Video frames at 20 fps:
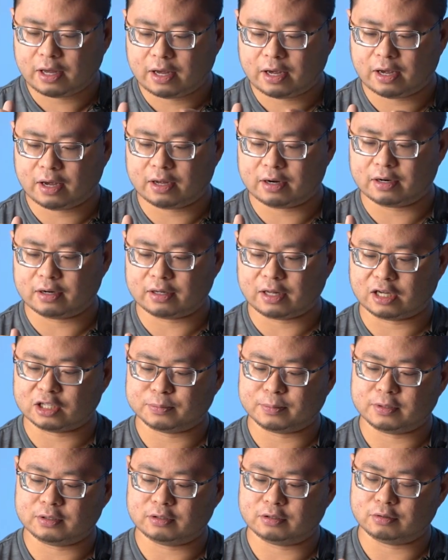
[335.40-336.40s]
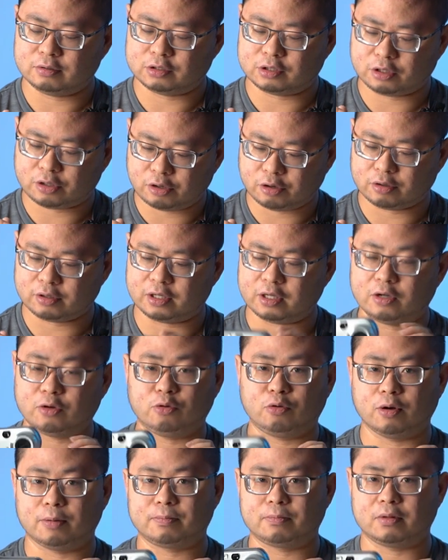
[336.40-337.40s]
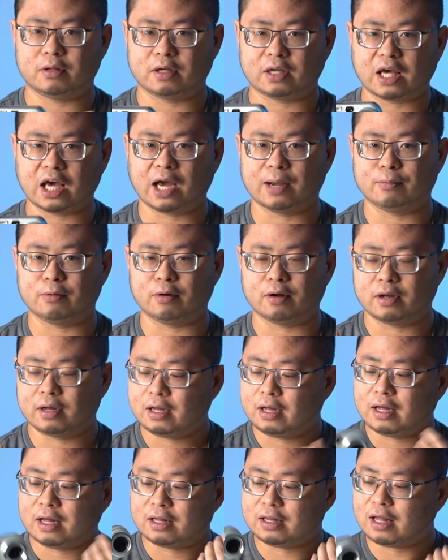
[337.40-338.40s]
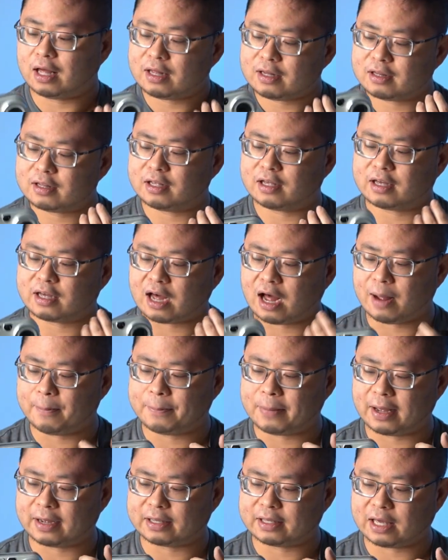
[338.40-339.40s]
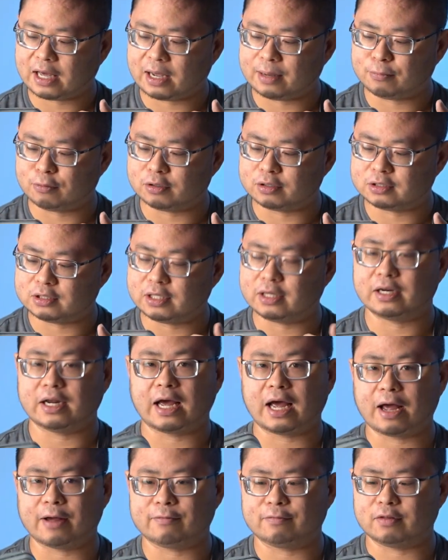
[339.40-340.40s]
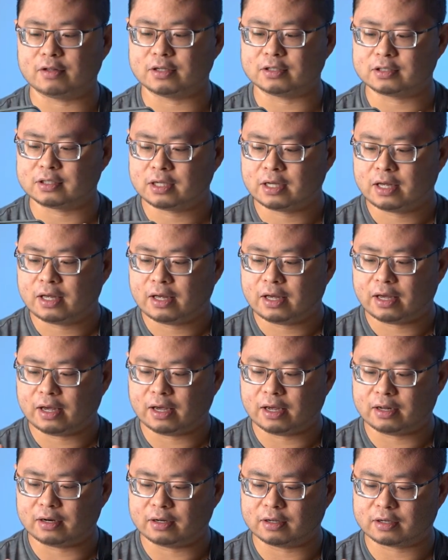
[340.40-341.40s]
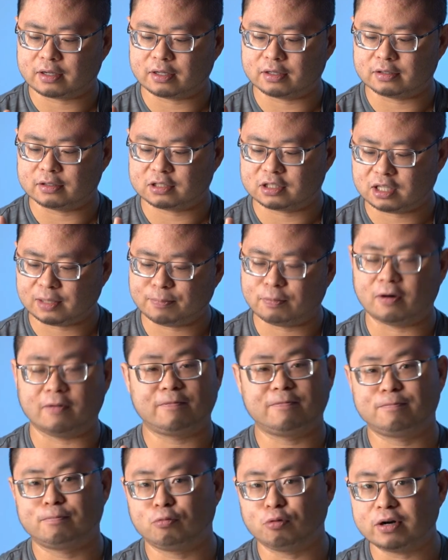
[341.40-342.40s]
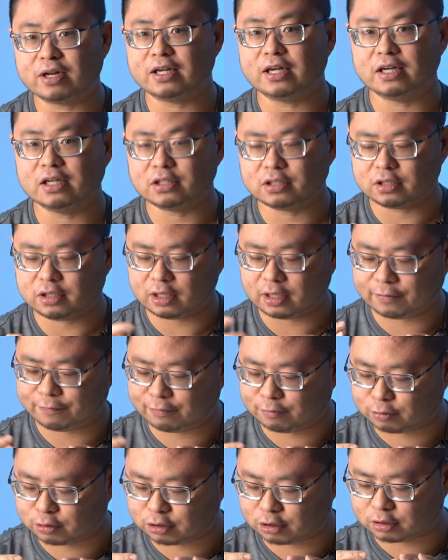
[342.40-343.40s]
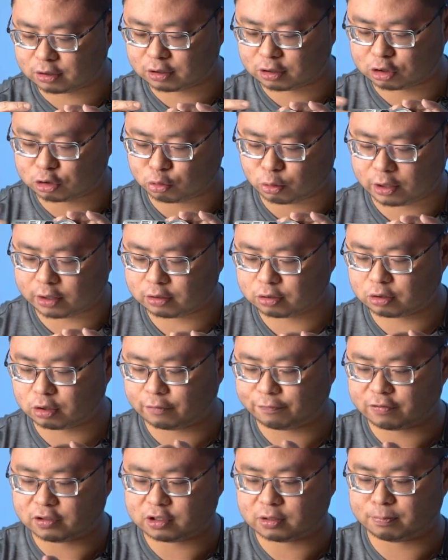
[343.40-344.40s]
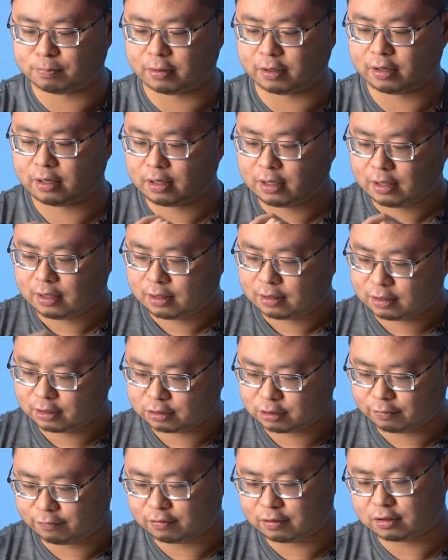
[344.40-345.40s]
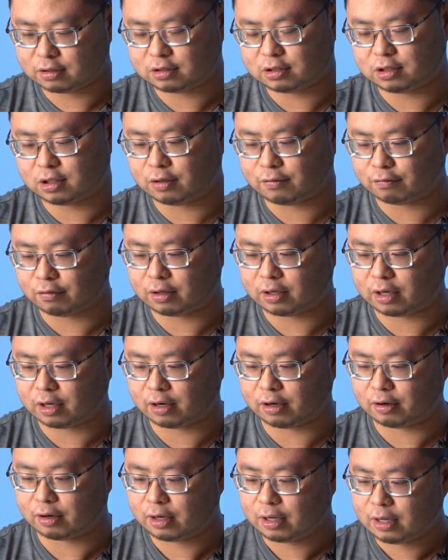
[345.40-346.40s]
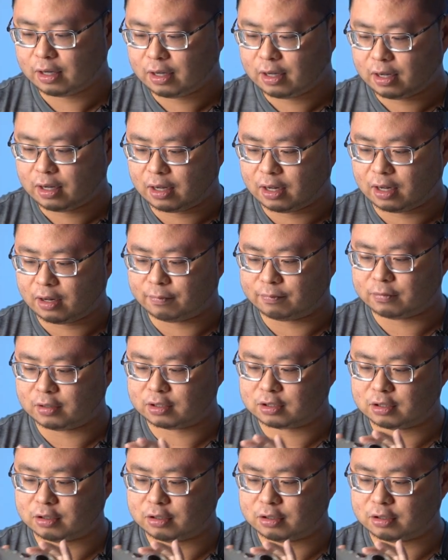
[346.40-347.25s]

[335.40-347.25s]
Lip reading: and it allows me to securely grip the camera. A lot of the compact cameras didn't have this, and it can slip off pretty easily if it was just a straight surface. But I'm not sure if you can see over here, this